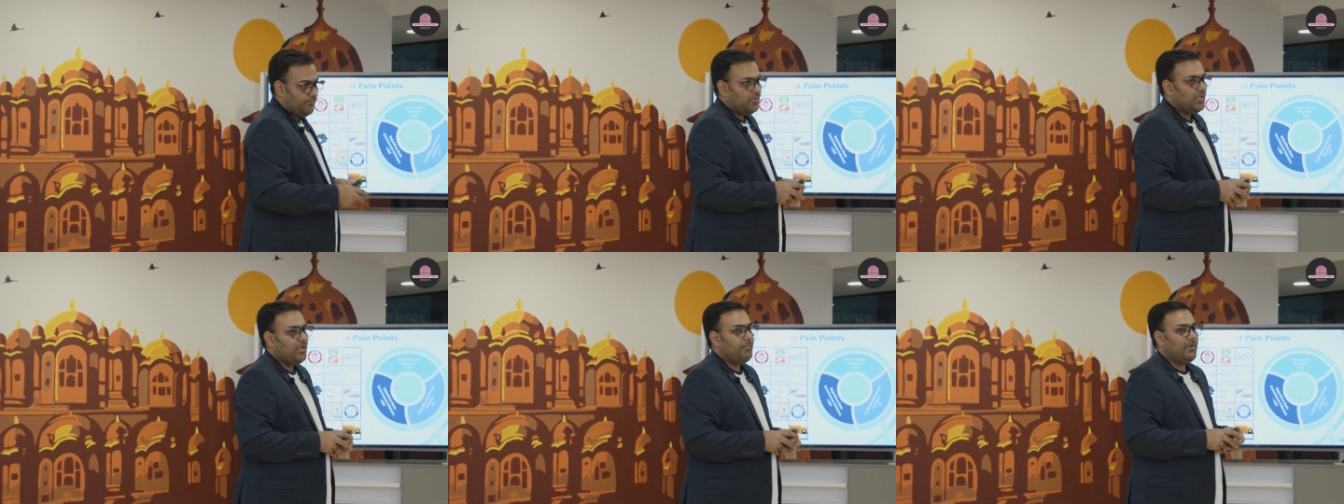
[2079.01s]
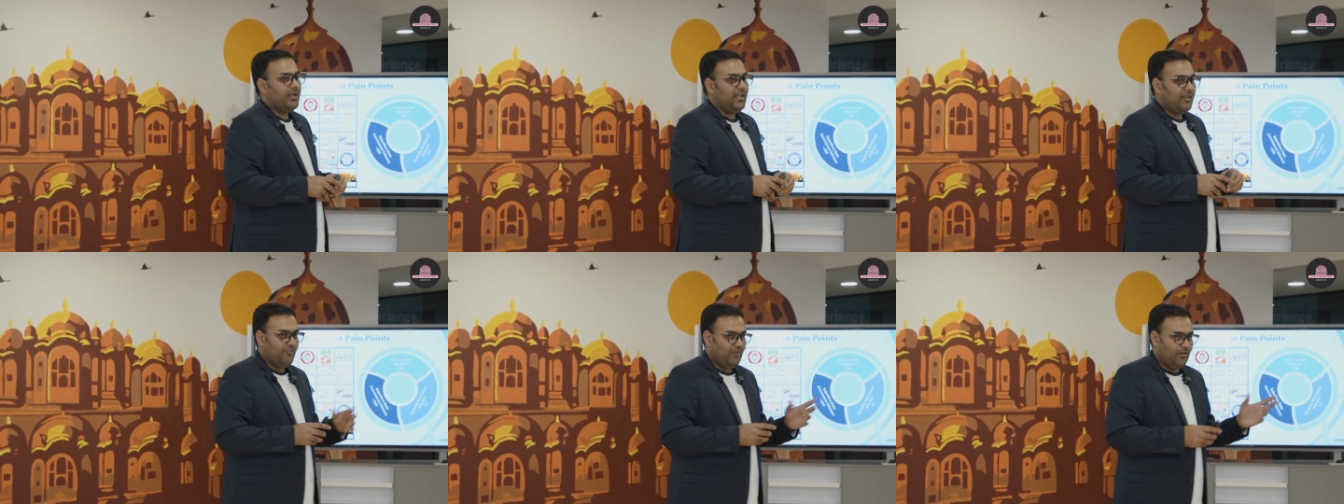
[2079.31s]
The
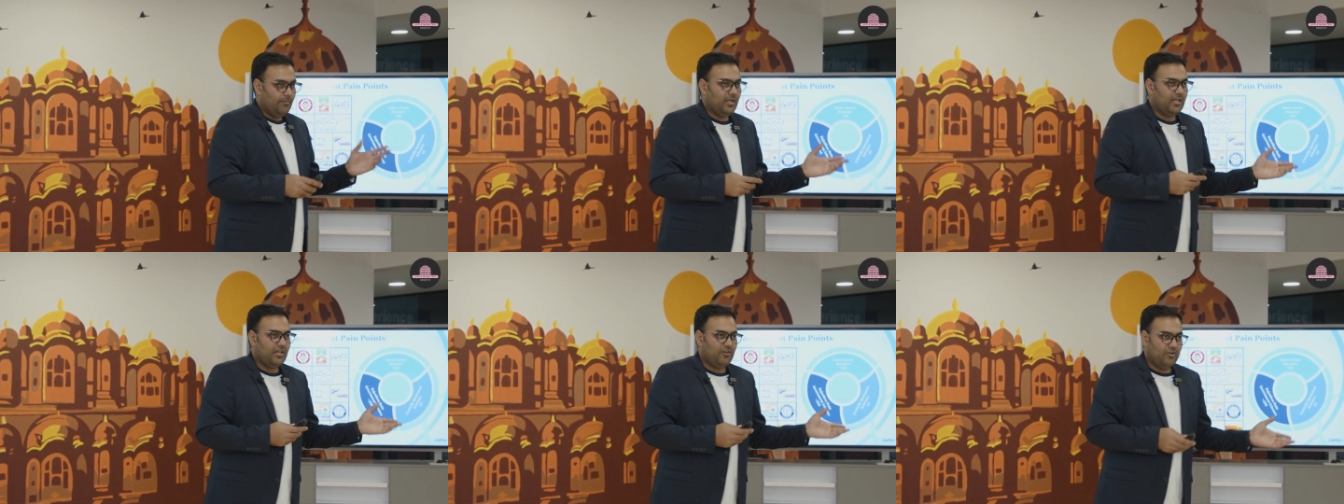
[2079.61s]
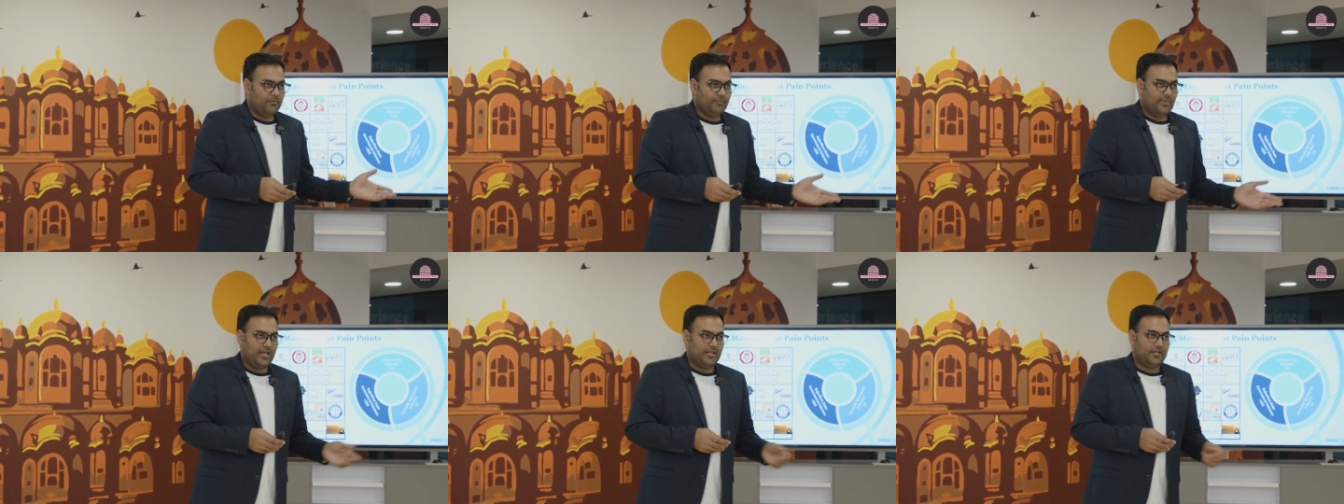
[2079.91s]
money will be
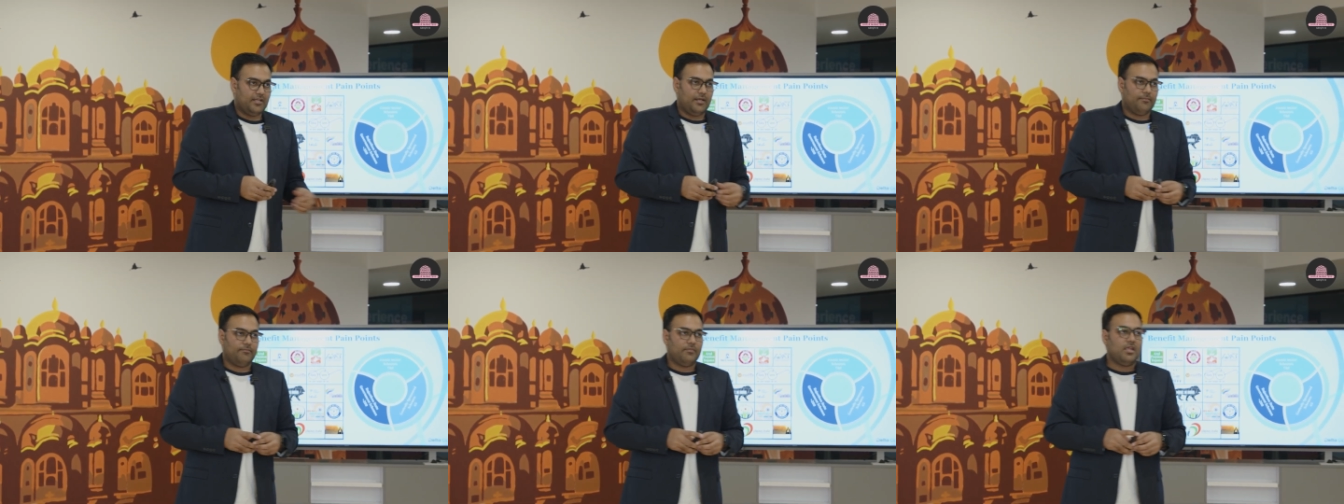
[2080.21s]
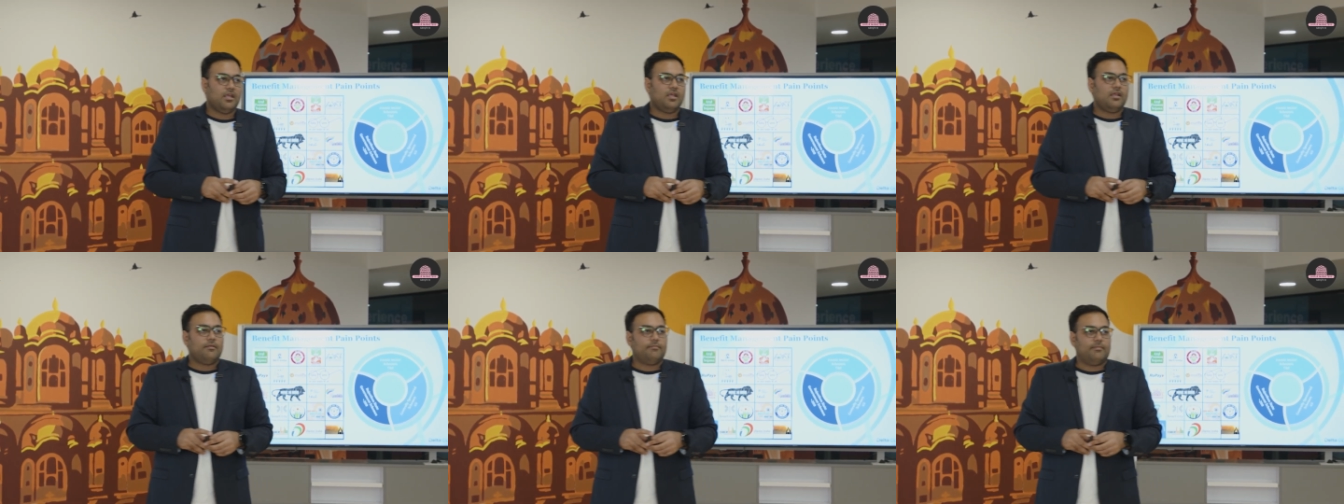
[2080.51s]
given by them,
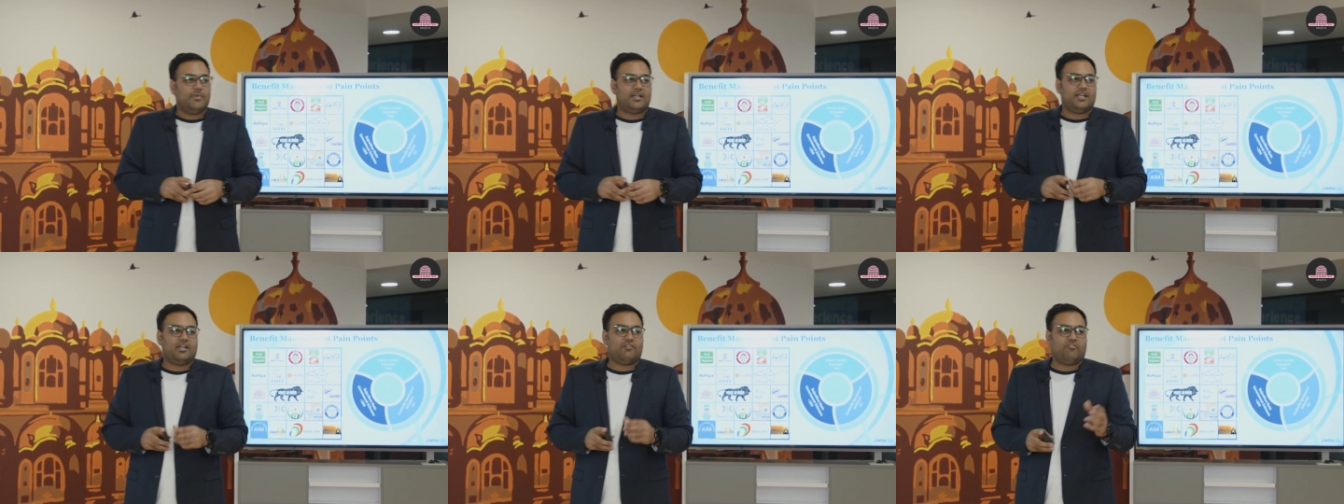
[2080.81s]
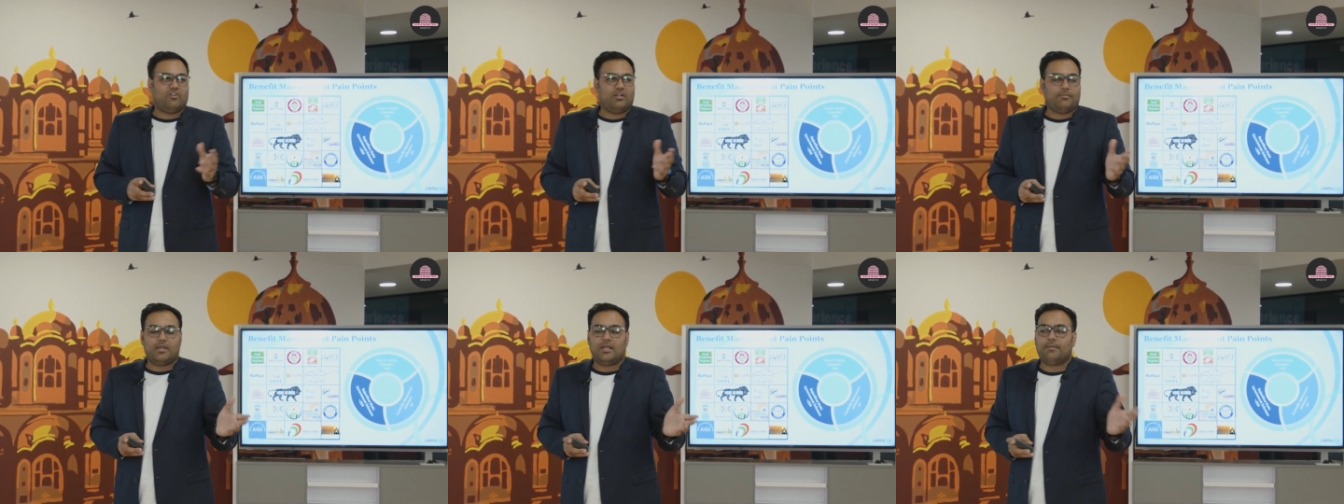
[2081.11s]
but it
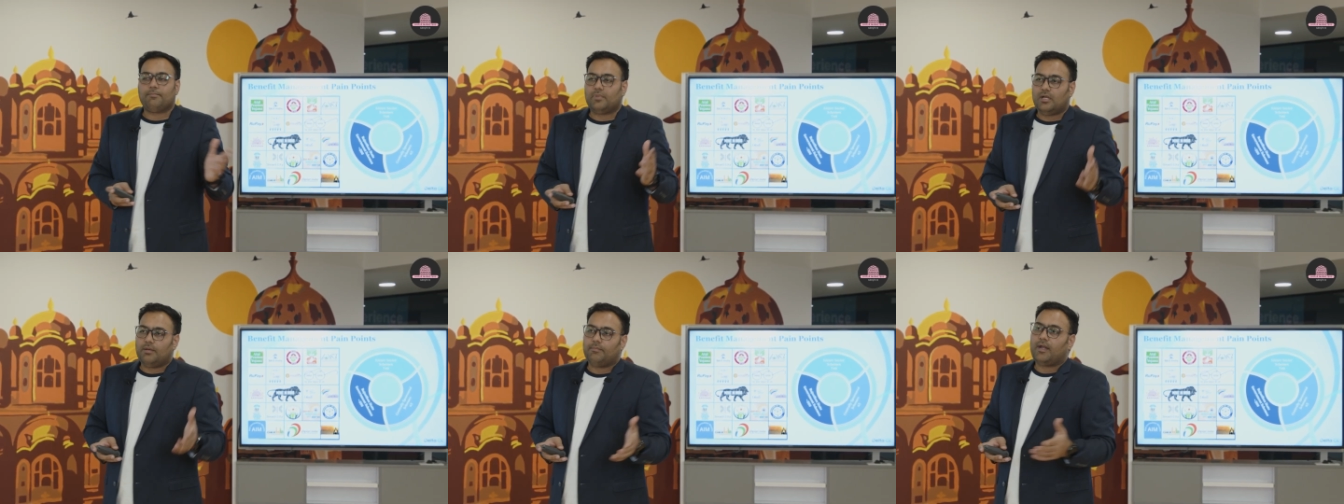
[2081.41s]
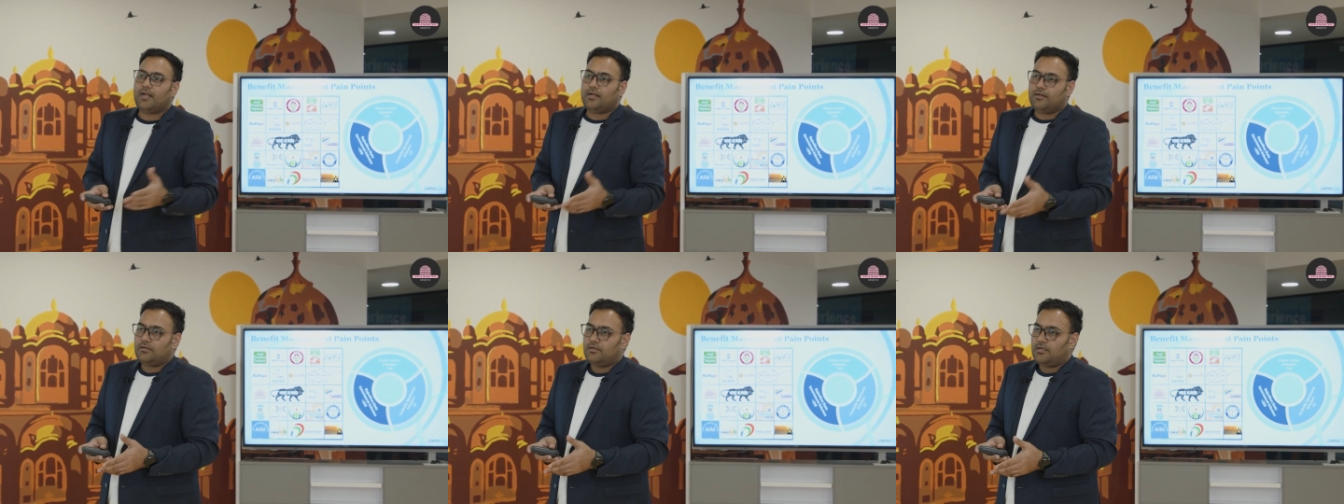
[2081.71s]
will be
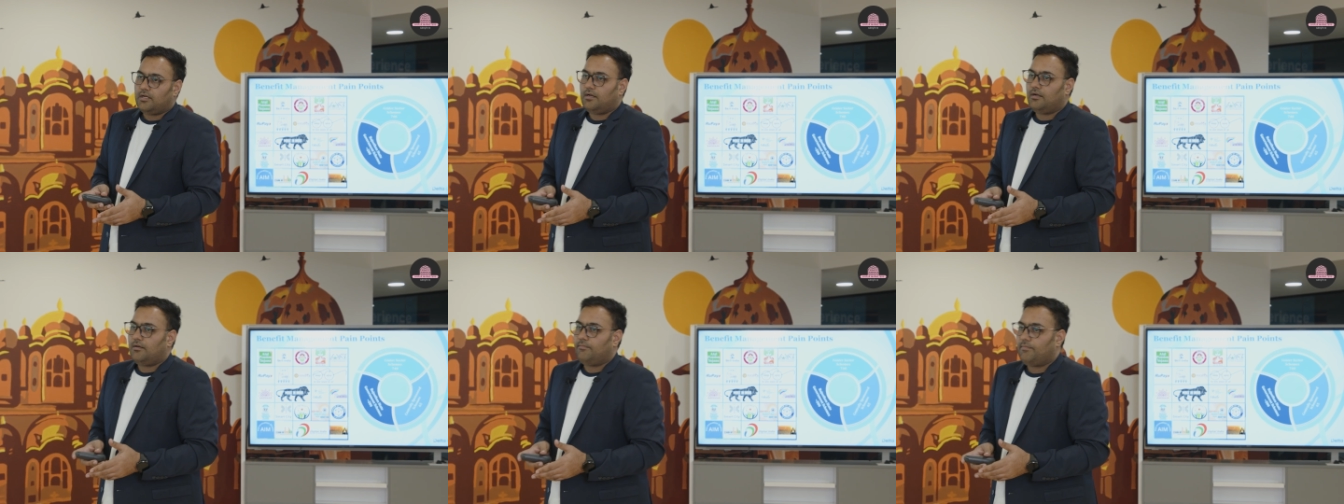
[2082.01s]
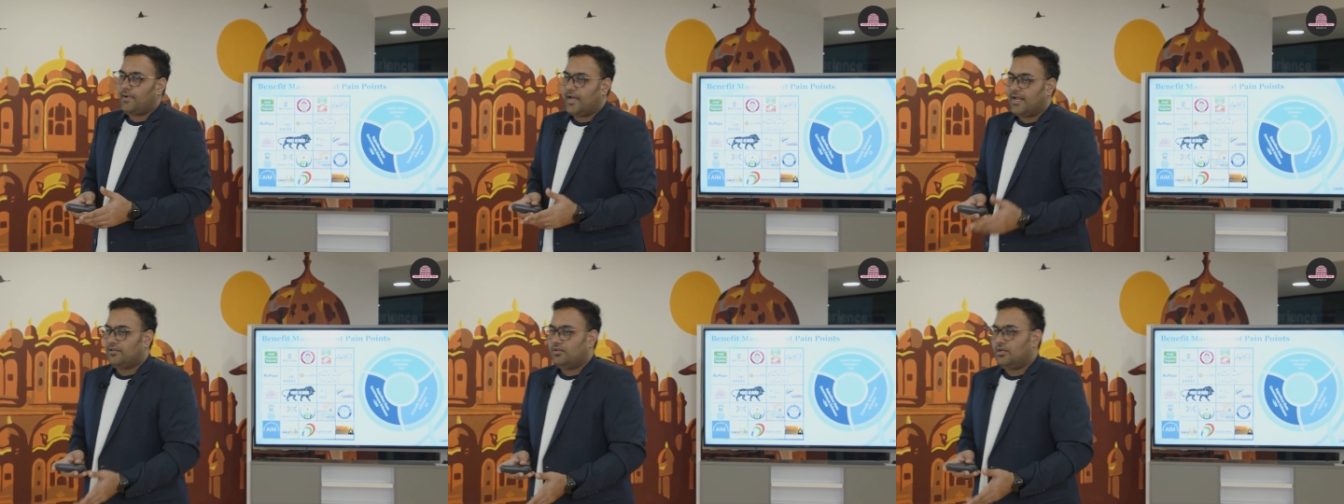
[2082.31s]
implemented
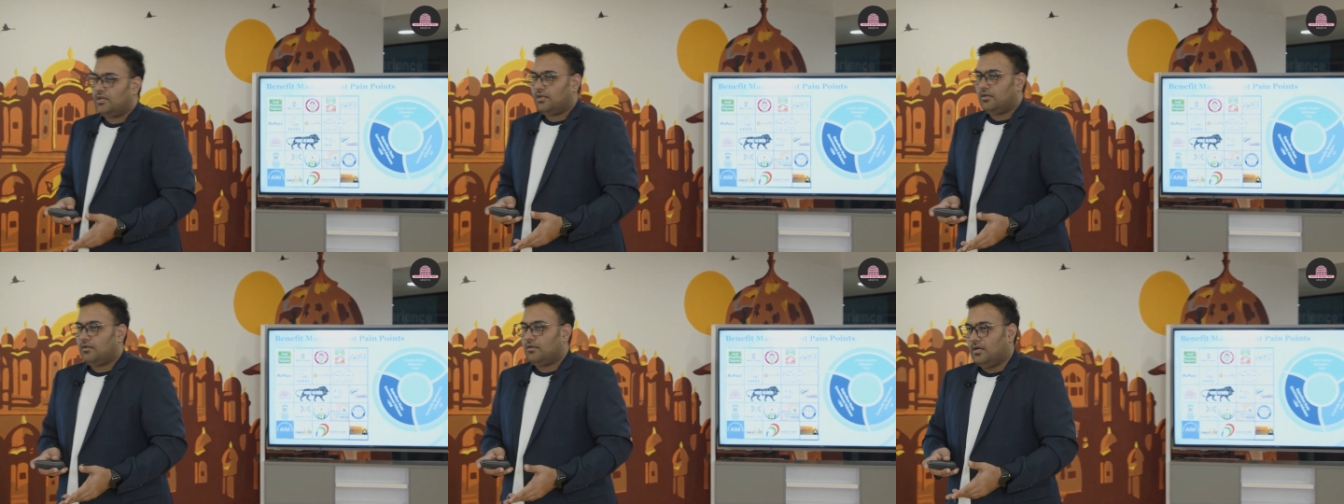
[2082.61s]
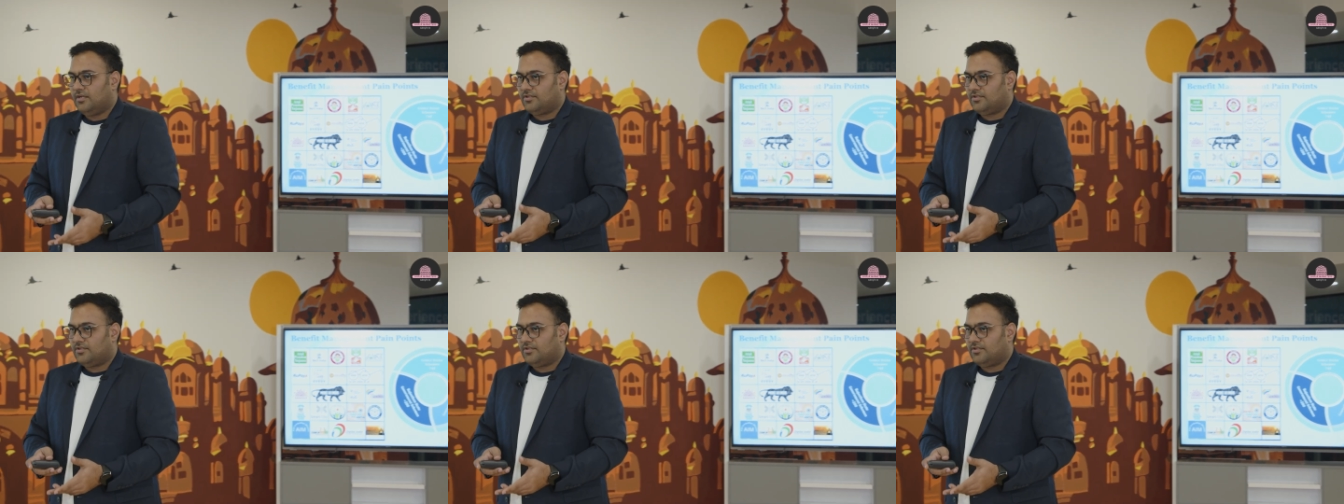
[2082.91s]
by the